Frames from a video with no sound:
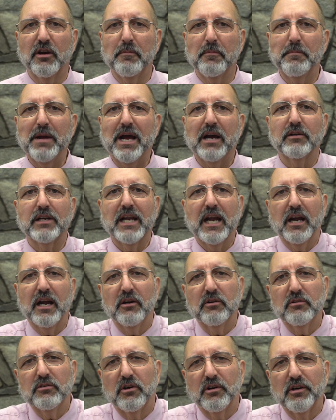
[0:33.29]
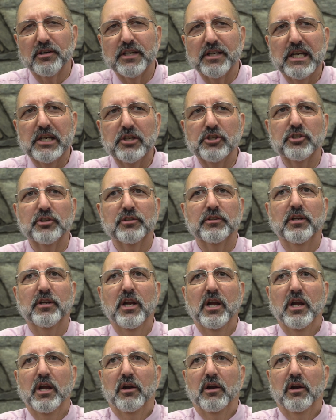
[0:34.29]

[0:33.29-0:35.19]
about how our nation